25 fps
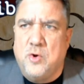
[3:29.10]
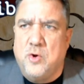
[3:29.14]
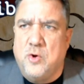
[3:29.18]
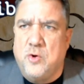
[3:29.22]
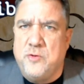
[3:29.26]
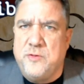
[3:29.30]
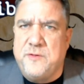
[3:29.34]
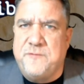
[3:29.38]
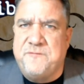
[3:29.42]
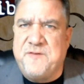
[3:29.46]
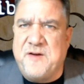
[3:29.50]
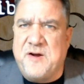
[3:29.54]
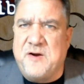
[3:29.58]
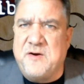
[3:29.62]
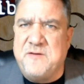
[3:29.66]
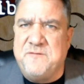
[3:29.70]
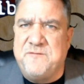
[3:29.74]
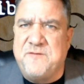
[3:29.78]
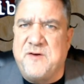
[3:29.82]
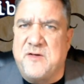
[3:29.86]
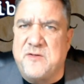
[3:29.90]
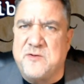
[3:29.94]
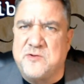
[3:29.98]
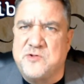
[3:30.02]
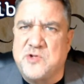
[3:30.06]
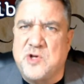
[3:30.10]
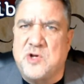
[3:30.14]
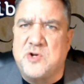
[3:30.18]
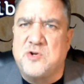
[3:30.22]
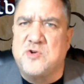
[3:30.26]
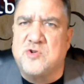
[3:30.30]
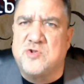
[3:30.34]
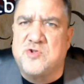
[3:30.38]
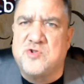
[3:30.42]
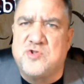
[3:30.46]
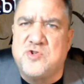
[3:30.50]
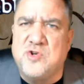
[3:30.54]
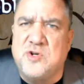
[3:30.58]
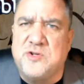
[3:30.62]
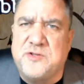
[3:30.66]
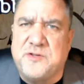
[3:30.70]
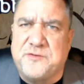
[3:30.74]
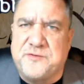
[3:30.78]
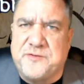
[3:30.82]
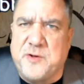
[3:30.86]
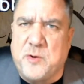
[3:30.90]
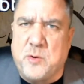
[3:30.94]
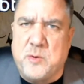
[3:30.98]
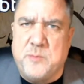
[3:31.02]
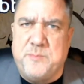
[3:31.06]
The founding fathers understood
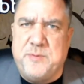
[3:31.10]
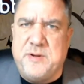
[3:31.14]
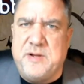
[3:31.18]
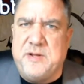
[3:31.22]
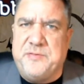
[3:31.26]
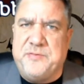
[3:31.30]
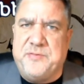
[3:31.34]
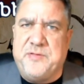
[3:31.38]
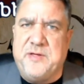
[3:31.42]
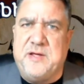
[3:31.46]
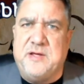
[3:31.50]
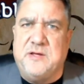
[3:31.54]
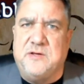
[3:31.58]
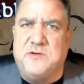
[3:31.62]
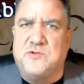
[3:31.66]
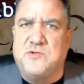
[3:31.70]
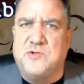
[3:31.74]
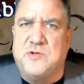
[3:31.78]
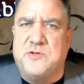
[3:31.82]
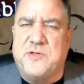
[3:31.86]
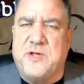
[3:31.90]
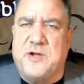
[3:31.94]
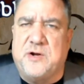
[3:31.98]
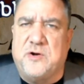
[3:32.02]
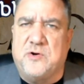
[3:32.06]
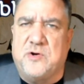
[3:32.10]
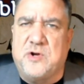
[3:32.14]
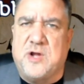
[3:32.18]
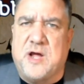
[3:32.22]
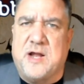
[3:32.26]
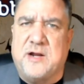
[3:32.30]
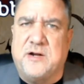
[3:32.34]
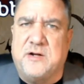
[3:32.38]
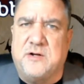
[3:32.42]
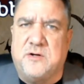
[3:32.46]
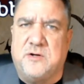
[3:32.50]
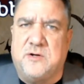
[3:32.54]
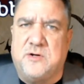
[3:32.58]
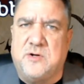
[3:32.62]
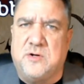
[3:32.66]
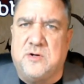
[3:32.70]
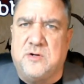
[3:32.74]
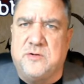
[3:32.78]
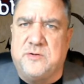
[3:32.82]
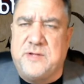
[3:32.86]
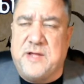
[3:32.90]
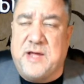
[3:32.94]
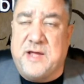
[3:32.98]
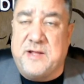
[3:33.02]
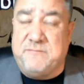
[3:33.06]
that there would be things that are not
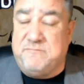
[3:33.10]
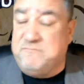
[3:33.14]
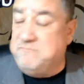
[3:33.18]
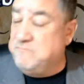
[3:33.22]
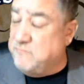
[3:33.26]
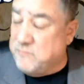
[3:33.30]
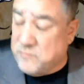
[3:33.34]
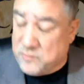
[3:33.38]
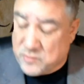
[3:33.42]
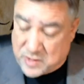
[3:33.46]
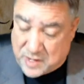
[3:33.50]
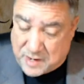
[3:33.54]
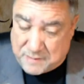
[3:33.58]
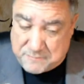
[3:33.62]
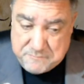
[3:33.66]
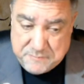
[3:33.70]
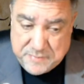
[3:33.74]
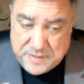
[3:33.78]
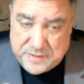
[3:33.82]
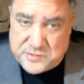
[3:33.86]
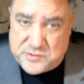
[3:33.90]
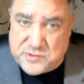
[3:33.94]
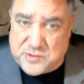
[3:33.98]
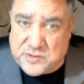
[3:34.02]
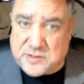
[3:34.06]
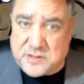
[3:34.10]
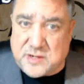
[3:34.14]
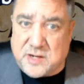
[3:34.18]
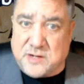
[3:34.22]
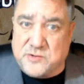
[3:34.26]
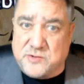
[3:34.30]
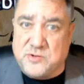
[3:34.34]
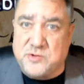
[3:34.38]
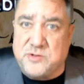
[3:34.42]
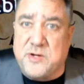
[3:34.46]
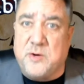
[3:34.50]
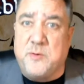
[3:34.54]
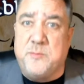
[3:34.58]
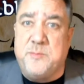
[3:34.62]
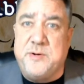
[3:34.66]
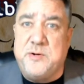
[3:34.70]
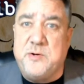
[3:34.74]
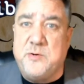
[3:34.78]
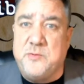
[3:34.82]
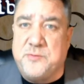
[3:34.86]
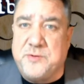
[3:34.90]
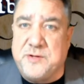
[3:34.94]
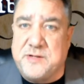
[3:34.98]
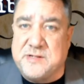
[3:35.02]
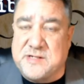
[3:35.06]
mentioned in the Constitution. There would be
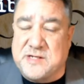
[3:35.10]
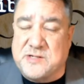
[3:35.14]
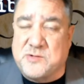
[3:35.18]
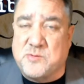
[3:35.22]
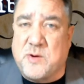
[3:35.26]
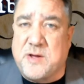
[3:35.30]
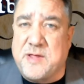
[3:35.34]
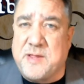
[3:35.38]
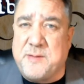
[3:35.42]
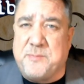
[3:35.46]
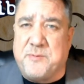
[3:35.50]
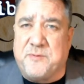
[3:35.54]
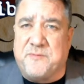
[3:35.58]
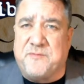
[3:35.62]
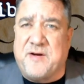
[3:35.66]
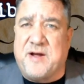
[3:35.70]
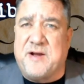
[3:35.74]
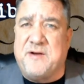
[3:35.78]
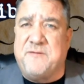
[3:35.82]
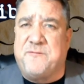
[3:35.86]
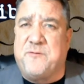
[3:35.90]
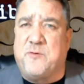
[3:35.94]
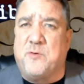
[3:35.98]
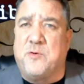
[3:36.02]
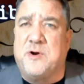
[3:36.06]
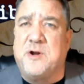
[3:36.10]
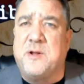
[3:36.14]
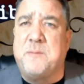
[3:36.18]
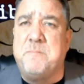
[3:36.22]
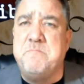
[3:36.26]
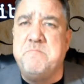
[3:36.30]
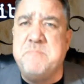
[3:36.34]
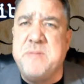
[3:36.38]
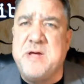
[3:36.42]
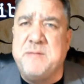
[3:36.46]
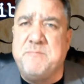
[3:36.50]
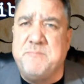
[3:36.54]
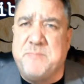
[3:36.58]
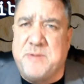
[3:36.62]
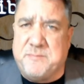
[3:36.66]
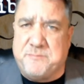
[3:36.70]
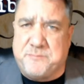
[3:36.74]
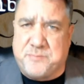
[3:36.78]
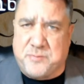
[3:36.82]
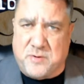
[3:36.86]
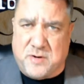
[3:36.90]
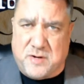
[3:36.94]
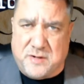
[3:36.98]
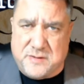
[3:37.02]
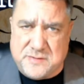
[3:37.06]
new things. That's why they provided for an amendment
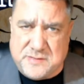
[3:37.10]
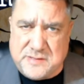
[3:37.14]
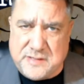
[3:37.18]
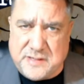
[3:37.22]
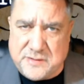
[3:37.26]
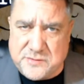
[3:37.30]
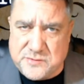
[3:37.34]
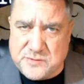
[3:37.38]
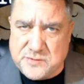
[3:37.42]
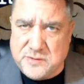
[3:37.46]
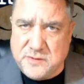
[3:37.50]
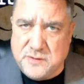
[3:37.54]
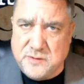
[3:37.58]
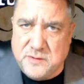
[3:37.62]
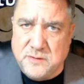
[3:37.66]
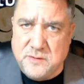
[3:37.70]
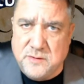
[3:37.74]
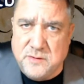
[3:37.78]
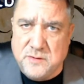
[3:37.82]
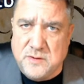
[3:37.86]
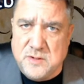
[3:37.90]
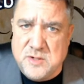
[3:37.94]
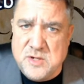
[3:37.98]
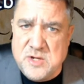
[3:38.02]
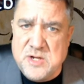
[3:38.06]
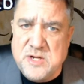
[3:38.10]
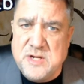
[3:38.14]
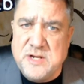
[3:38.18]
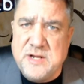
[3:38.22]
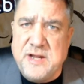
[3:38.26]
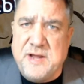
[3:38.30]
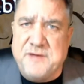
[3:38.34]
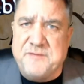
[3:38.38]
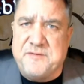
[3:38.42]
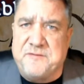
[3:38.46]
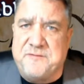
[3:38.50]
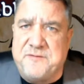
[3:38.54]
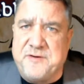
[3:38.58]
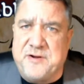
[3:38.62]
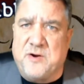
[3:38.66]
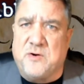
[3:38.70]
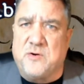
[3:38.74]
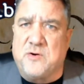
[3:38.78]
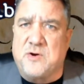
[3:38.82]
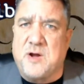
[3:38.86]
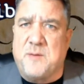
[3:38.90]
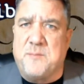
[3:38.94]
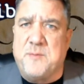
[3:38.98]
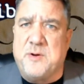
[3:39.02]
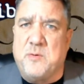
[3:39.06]
process. If the federal
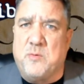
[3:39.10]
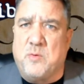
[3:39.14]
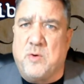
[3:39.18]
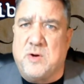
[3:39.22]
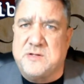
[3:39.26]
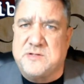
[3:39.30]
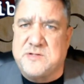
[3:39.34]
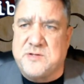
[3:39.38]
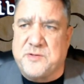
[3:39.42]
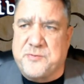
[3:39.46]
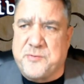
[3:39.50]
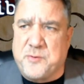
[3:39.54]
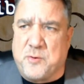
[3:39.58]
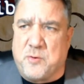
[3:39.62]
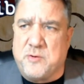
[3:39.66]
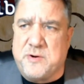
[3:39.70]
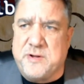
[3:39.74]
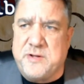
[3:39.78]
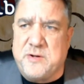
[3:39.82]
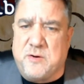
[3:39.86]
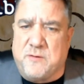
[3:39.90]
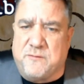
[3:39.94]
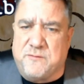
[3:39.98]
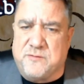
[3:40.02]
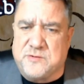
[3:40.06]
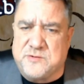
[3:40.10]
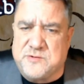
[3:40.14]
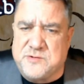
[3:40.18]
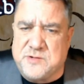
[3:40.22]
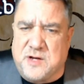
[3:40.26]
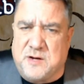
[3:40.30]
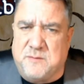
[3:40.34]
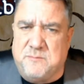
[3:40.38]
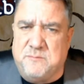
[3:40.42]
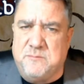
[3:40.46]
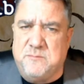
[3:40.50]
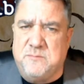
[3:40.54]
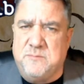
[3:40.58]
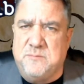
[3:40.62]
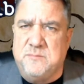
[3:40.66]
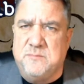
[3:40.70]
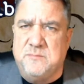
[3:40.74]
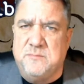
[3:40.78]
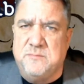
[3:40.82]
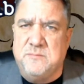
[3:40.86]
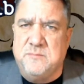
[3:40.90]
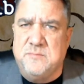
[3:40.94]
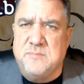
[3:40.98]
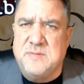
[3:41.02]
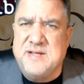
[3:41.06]
government wants authority over something,
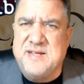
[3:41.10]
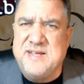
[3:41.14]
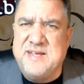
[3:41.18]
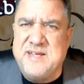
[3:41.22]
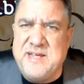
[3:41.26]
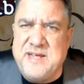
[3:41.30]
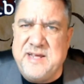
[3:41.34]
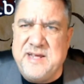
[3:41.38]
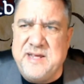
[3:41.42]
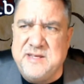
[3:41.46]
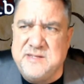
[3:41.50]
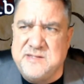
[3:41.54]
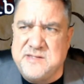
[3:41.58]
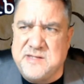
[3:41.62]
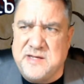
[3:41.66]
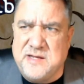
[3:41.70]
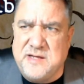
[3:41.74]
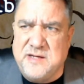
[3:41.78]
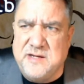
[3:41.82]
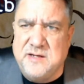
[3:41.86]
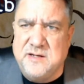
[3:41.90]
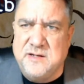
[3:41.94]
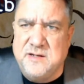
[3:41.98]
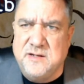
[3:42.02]
easy.